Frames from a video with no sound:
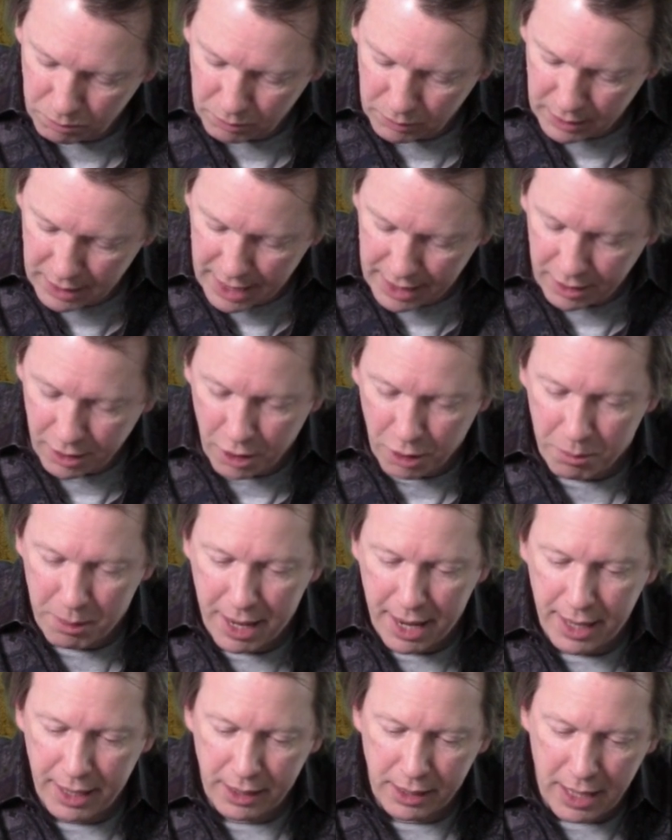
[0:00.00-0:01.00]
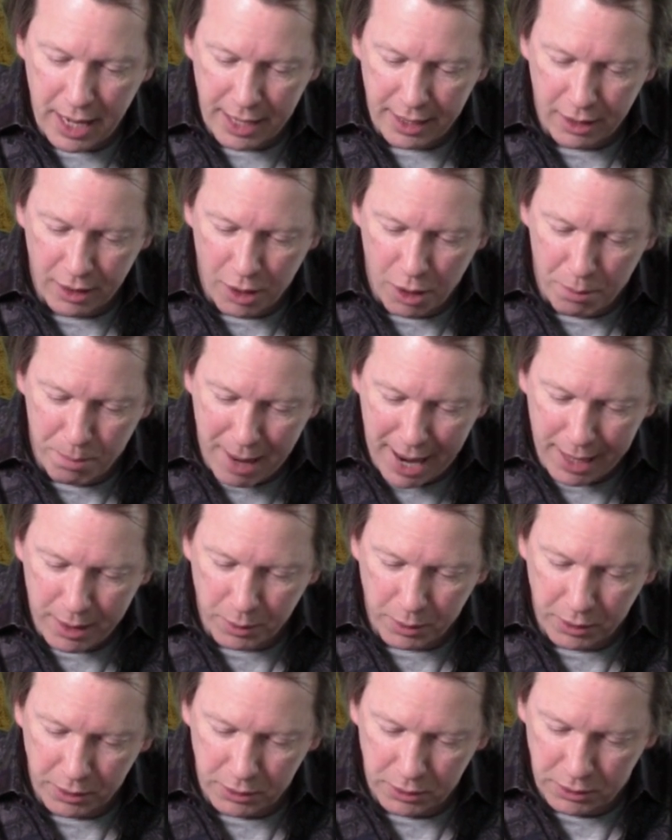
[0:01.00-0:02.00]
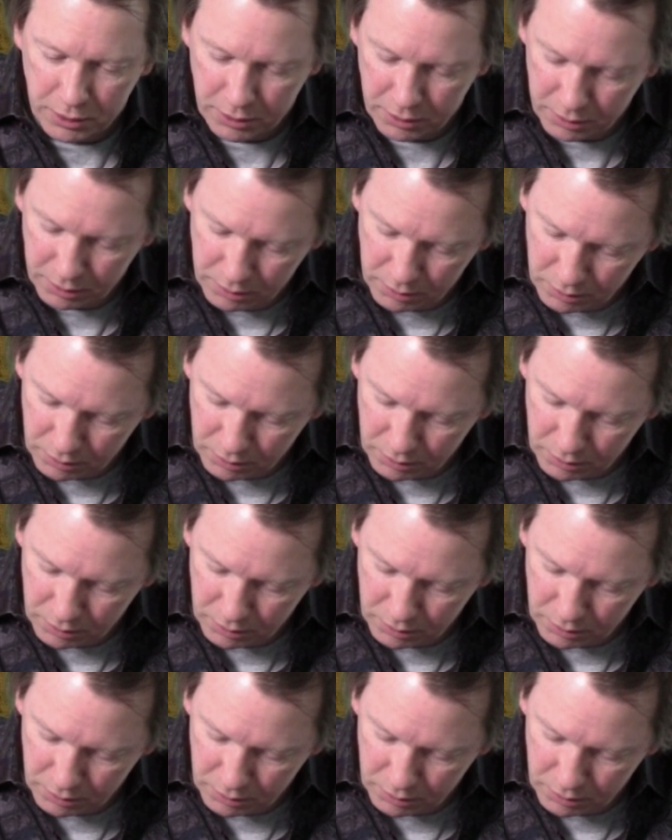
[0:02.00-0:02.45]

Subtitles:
then go back. I can go backwards.